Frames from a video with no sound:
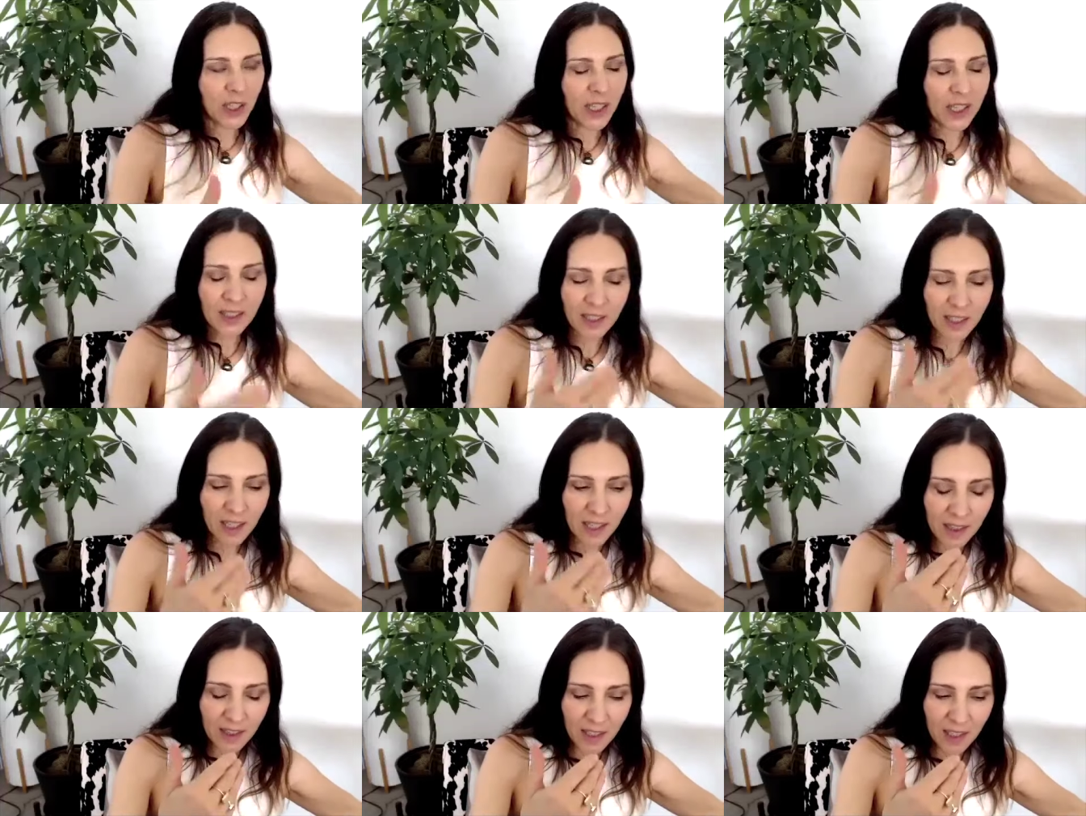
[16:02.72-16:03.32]
in
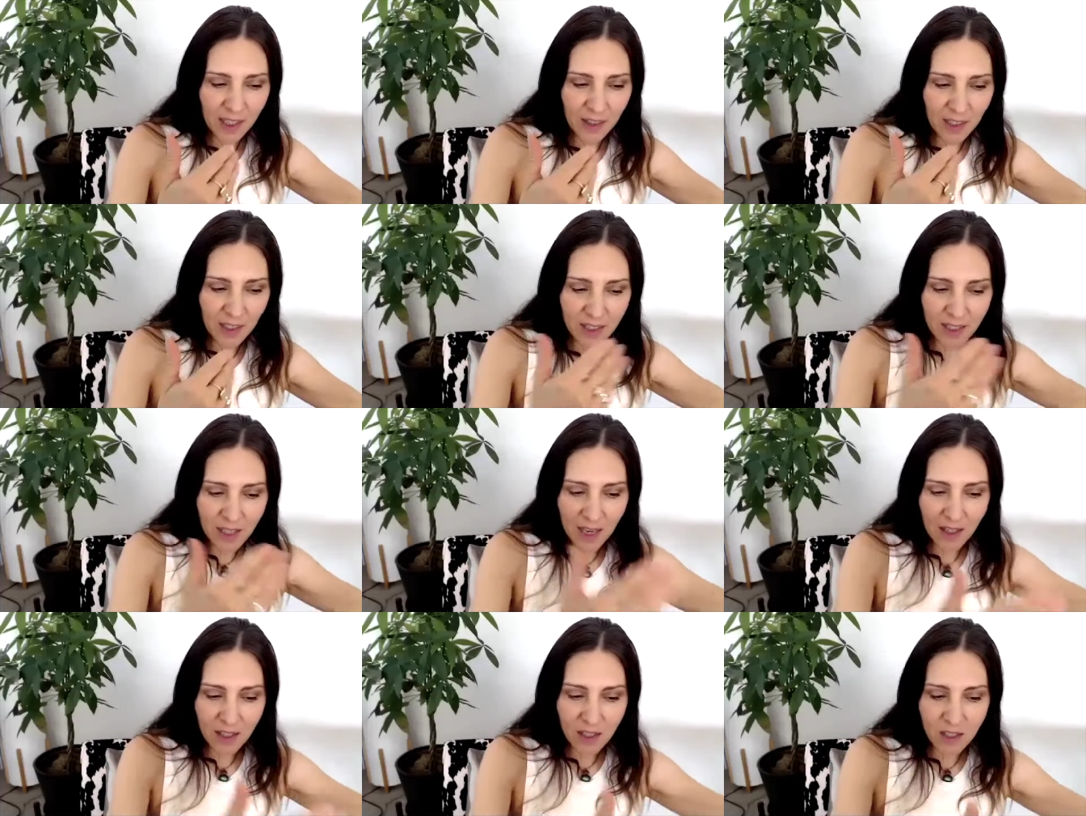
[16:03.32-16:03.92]
in, in the
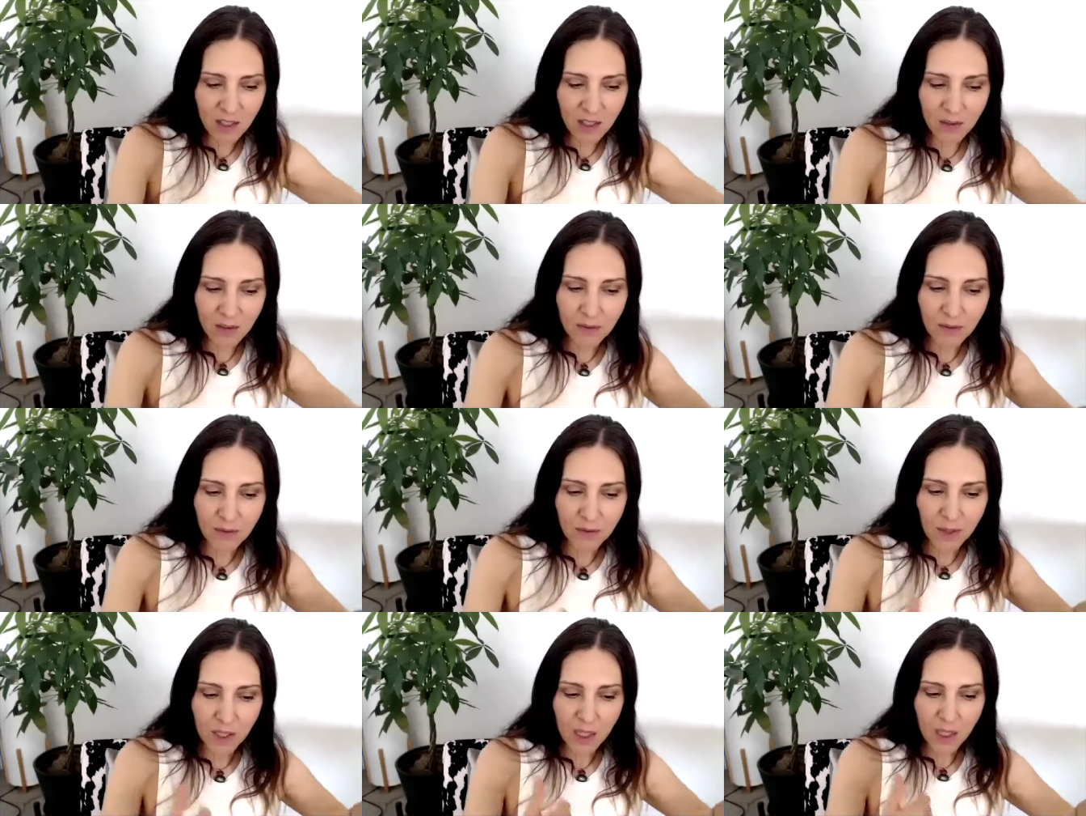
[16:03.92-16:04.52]
sense of
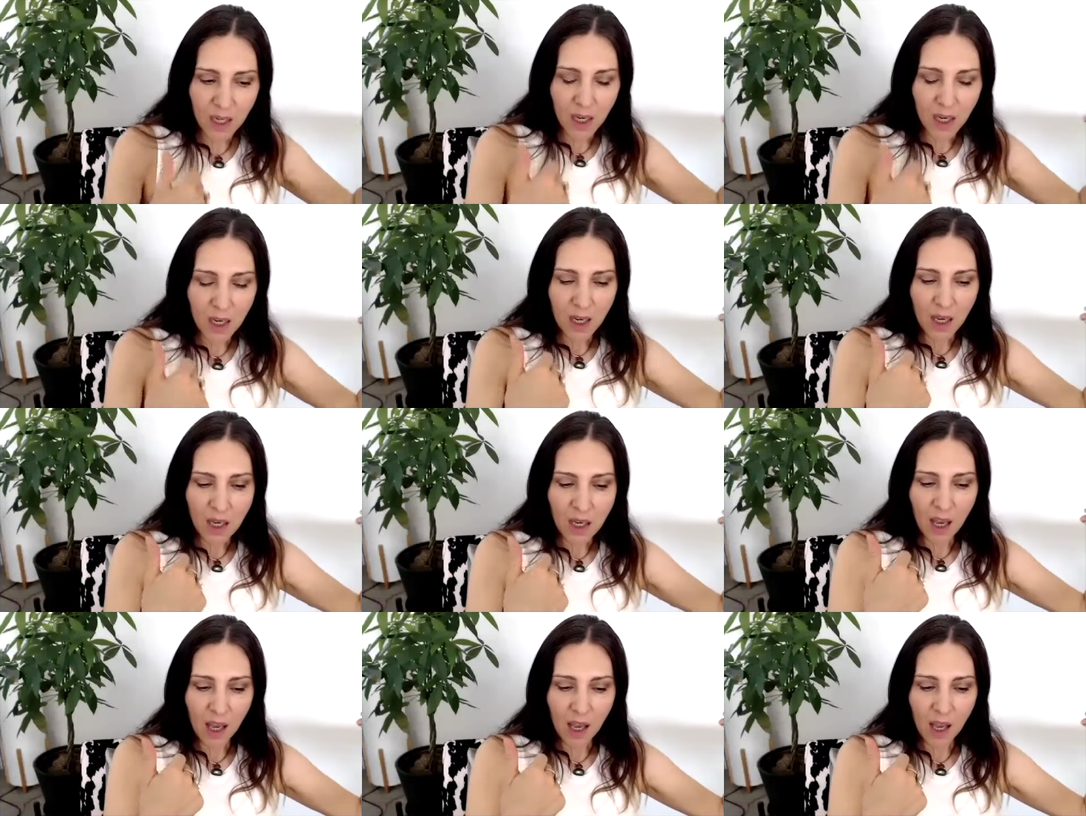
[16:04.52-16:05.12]

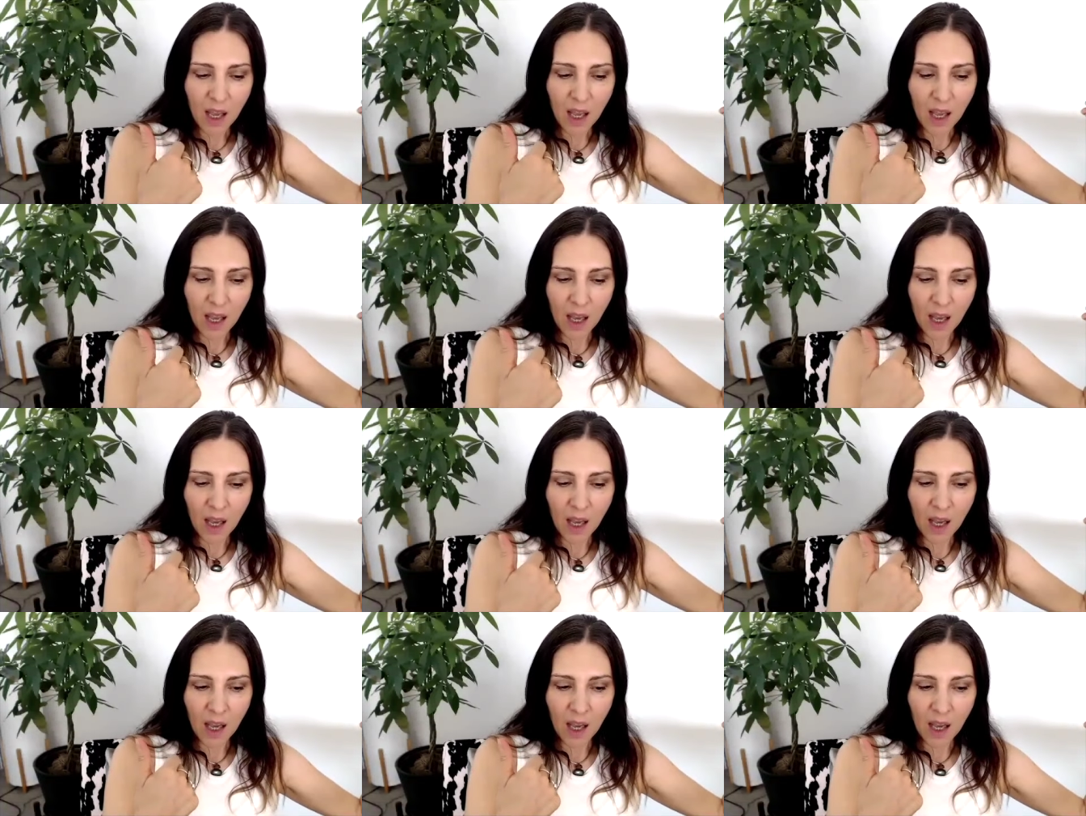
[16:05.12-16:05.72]

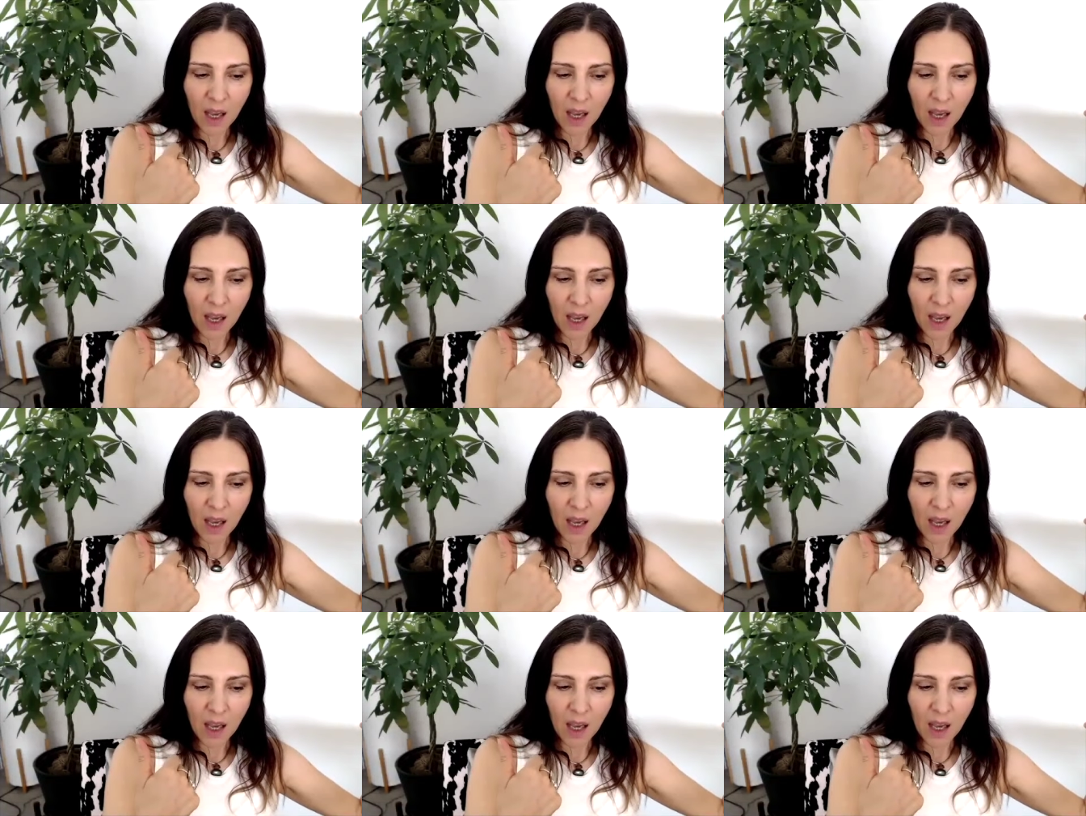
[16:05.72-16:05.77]
uh,